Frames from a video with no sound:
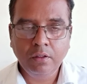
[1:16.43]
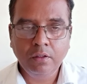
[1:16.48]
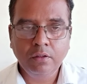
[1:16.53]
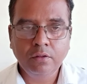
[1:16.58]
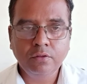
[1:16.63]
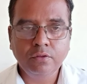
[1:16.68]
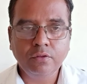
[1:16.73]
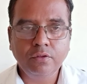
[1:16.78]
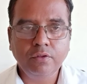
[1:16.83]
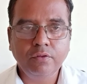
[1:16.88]

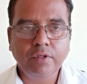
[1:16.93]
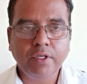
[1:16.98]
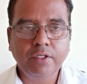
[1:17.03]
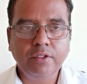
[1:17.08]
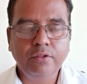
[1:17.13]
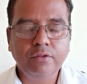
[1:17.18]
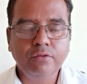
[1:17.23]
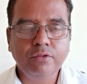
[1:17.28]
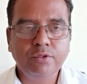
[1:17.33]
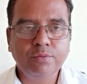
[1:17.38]
So you can
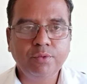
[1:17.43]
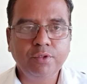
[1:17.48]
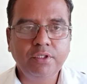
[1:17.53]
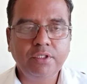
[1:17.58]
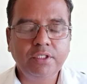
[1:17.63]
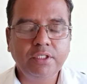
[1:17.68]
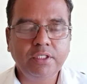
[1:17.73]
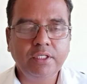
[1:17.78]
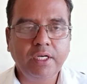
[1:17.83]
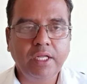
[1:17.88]
use
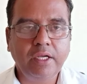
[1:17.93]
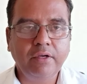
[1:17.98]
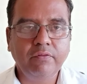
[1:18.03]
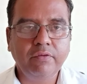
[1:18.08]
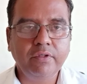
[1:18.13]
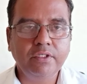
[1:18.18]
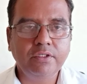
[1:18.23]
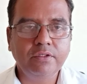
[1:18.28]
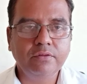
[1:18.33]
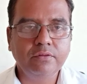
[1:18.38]
poetic
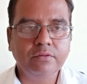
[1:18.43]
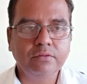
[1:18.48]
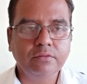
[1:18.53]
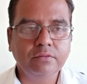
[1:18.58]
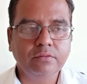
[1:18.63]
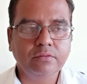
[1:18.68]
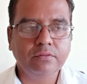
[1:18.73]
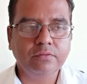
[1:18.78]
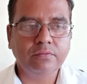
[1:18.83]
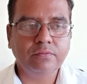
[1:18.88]
language
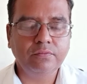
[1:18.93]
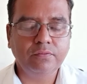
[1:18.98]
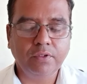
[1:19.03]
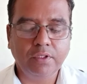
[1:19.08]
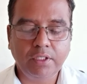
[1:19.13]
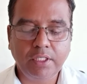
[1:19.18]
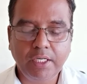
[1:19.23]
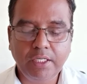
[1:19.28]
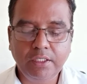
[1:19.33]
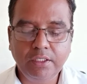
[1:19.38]
for
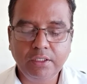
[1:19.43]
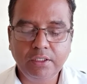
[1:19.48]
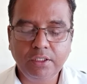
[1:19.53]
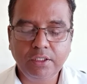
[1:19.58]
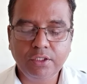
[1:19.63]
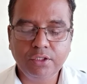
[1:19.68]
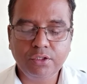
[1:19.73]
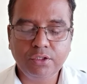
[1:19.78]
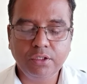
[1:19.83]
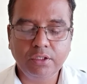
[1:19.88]
writing
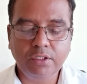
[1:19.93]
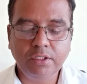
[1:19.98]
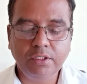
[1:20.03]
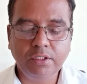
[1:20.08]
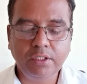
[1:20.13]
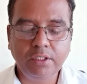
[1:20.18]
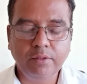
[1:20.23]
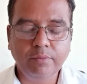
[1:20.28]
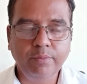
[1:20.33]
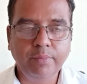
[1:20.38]

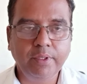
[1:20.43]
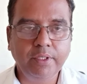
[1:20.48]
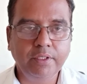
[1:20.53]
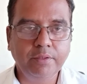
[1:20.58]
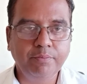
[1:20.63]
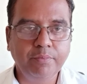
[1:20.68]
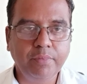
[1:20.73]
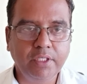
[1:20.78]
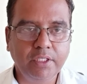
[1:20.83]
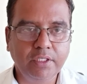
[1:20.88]
historical
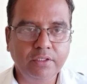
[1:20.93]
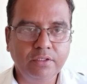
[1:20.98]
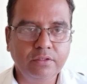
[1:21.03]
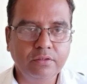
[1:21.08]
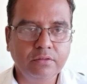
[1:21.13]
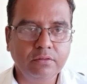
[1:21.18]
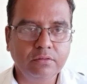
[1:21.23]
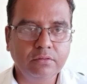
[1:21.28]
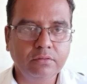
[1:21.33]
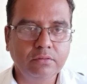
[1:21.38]

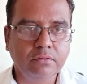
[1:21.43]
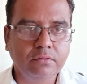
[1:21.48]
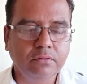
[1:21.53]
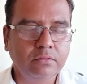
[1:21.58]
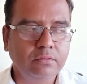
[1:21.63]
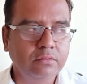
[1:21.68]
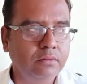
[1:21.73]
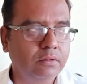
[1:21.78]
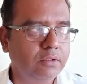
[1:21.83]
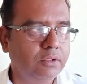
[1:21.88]
plays.
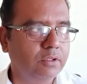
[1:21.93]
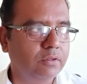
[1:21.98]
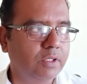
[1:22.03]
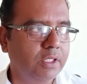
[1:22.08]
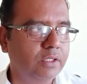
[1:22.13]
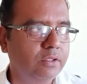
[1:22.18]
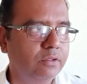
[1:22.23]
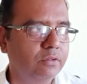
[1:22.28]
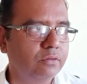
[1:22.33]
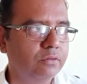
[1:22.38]
You
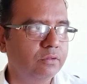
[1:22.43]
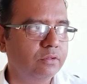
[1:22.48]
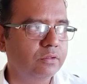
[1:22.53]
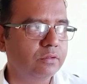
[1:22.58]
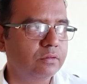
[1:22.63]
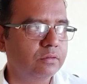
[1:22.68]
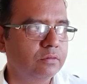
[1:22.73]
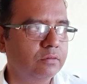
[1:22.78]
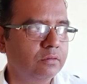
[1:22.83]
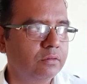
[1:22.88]
can
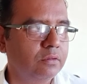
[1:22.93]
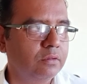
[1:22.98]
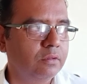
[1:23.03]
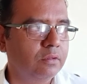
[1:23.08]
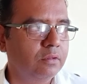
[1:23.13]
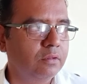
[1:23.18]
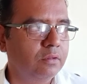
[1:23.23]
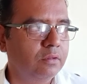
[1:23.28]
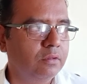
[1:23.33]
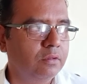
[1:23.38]
use
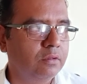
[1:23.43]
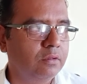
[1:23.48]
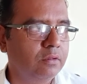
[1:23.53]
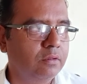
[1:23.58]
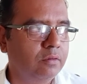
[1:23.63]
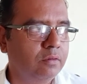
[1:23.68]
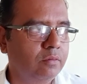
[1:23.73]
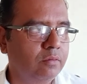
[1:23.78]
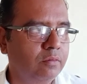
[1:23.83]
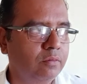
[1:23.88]

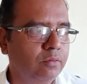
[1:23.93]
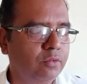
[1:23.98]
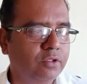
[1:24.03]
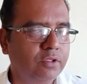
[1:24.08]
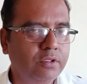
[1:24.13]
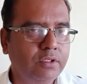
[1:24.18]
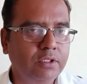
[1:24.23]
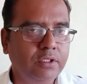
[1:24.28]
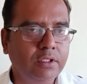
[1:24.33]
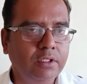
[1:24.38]

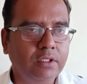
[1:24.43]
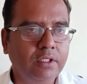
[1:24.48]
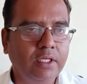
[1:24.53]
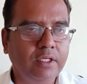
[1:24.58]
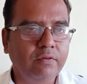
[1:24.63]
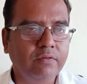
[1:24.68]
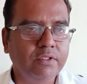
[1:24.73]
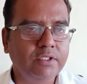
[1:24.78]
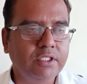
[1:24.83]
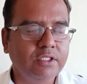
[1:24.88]
poetical
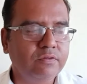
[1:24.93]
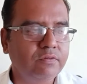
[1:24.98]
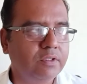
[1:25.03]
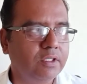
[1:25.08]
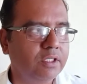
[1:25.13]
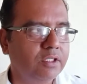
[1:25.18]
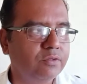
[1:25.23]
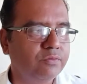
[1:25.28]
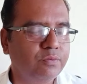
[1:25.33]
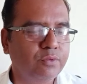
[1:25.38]
language as well
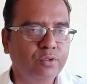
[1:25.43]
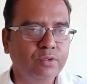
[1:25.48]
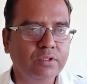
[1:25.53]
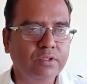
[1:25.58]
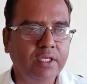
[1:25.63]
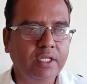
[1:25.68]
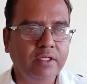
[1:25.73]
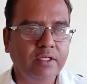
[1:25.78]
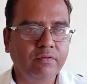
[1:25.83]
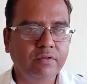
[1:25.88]
as prose
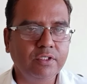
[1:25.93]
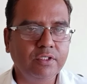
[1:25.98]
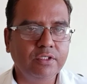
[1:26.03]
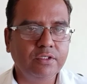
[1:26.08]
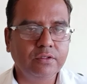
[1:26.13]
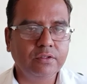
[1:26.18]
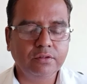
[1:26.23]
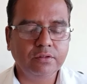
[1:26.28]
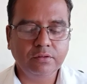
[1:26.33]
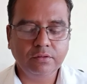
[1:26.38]

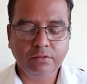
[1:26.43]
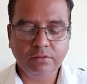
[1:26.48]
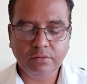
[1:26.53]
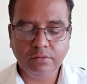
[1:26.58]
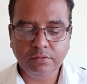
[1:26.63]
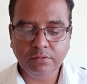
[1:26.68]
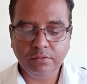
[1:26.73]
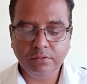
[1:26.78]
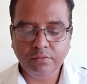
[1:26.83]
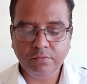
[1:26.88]
language
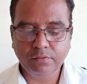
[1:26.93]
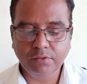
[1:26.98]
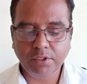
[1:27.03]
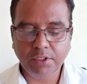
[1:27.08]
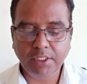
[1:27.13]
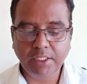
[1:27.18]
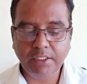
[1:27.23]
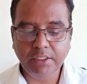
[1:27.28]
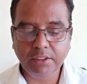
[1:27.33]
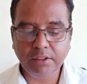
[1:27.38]
for
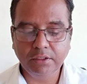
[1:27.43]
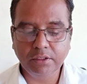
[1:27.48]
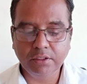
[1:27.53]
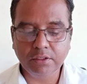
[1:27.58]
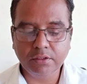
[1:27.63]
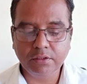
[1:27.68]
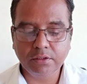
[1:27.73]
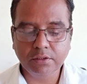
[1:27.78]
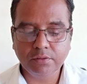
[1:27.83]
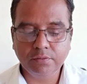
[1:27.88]
writing
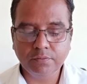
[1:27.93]
this.